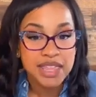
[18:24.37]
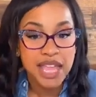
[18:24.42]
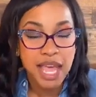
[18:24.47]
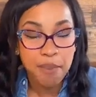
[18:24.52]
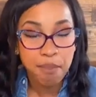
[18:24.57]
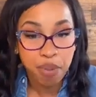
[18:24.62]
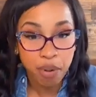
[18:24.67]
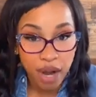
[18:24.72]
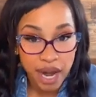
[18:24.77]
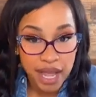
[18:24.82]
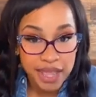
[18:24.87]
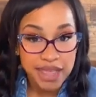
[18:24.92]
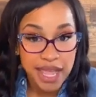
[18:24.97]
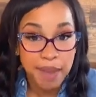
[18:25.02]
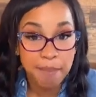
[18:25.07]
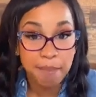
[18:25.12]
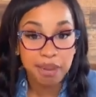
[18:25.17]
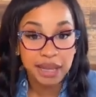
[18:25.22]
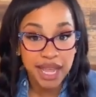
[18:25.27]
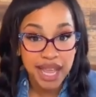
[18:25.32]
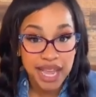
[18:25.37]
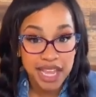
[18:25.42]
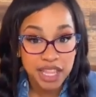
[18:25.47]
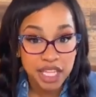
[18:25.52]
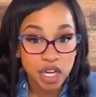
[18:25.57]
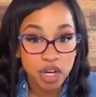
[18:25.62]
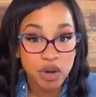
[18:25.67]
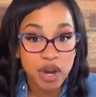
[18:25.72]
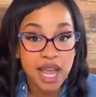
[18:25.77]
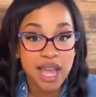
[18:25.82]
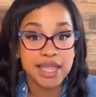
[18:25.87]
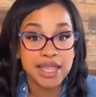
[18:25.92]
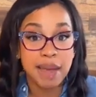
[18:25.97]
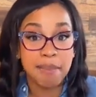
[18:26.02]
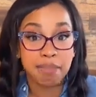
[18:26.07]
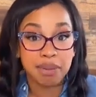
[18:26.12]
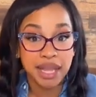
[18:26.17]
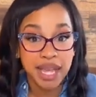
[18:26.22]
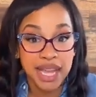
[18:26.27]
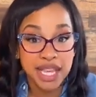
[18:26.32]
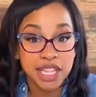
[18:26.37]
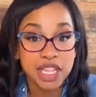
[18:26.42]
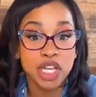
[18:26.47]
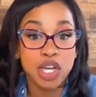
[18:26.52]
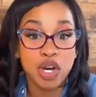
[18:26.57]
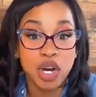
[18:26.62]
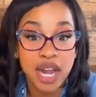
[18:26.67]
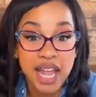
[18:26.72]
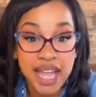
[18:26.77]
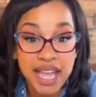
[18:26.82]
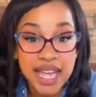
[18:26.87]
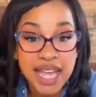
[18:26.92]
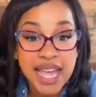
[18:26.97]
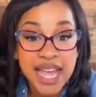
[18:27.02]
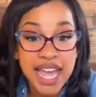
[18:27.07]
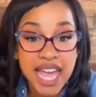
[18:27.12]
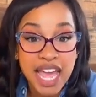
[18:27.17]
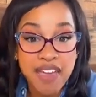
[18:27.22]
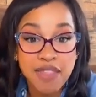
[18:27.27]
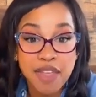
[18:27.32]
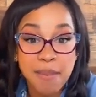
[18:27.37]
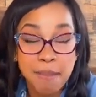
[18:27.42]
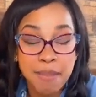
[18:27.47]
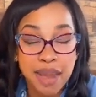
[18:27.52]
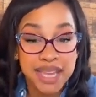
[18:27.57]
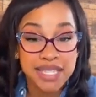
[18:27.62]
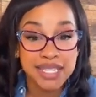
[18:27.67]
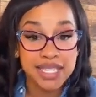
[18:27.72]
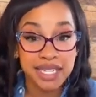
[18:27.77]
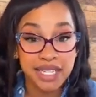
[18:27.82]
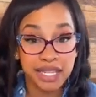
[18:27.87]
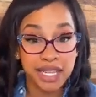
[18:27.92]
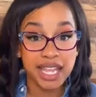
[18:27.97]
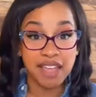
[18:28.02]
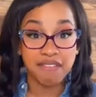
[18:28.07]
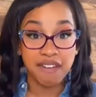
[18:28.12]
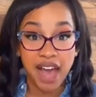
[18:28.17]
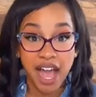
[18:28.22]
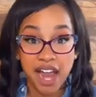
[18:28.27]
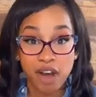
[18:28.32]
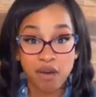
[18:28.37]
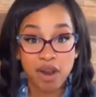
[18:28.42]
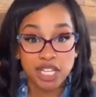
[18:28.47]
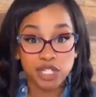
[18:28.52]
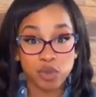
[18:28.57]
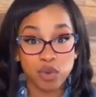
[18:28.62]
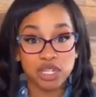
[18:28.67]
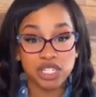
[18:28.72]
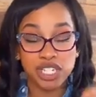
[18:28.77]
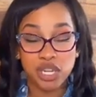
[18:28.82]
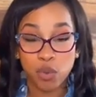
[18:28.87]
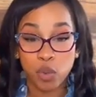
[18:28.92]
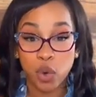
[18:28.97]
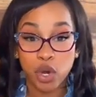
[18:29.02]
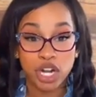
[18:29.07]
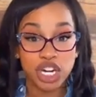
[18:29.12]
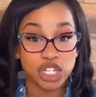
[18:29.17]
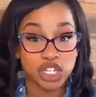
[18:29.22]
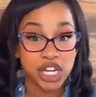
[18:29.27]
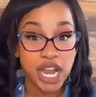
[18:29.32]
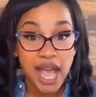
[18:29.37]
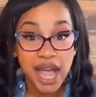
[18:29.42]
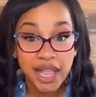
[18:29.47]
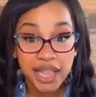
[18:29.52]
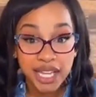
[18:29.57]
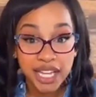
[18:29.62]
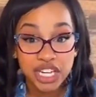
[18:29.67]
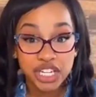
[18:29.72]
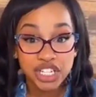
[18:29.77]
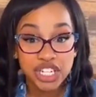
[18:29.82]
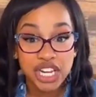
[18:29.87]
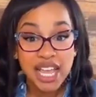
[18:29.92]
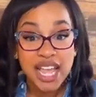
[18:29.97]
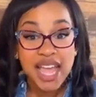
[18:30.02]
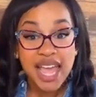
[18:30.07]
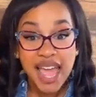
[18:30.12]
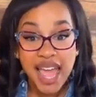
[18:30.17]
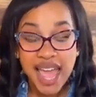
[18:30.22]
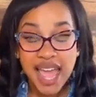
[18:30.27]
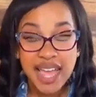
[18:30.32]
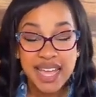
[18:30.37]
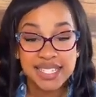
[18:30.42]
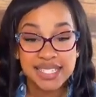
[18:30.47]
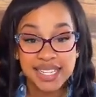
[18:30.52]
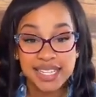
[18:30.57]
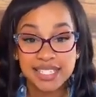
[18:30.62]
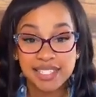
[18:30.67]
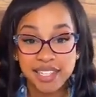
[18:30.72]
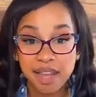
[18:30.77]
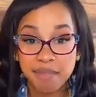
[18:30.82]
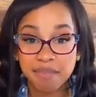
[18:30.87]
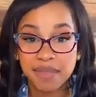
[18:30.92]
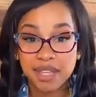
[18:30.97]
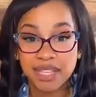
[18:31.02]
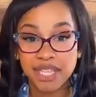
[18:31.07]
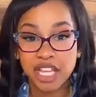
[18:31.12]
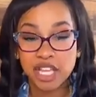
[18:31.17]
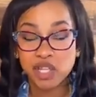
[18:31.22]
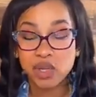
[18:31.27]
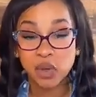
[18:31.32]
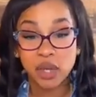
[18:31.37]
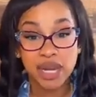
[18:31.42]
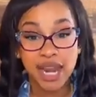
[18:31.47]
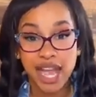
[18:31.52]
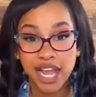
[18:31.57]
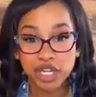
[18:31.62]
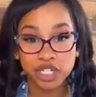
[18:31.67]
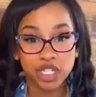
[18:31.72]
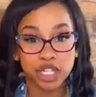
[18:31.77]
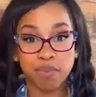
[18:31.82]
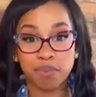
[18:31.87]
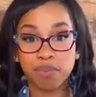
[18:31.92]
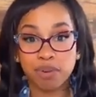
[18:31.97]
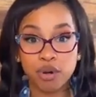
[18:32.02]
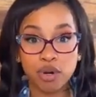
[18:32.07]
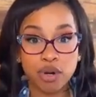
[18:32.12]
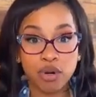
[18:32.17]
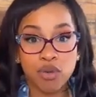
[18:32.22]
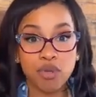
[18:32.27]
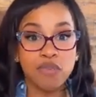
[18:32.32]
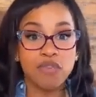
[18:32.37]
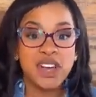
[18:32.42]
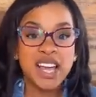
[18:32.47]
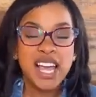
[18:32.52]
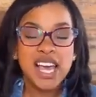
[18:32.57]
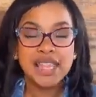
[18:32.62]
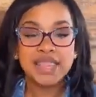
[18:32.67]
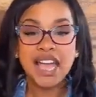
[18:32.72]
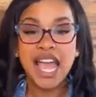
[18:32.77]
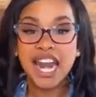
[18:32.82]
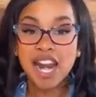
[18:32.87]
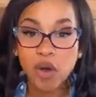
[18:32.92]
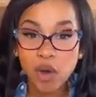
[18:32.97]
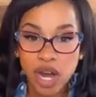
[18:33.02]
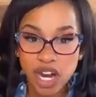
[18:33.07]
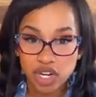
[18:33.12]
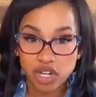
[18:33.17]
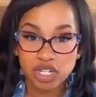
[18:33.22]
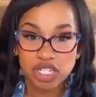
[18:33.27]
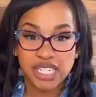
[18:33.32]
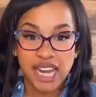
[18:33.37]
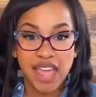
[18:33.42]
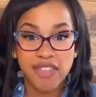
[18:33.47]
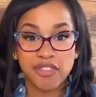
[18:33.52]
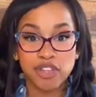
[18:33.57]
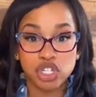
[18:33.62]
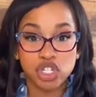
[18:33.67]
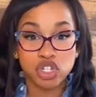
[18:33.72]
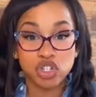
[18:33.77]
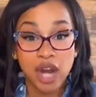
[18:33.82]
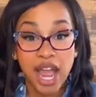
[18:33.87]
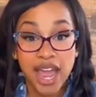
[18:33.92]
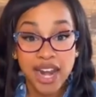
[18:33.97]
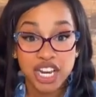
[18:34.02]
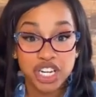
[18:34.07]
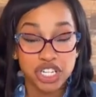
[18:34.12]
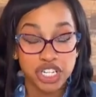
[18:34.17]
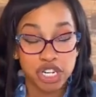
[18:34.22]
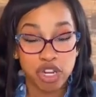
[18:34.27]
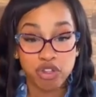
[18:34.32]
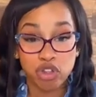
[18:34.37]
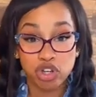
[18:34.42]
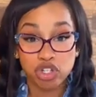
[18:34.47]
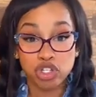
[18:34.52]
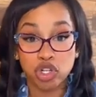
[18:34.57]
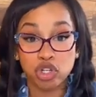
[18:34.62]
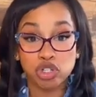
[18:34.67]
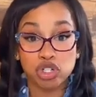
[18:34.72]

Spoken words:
They play in the gray, and then basically if IRS were to challenge, hey, is this something that you can actually prove? They don't understand the strategy of,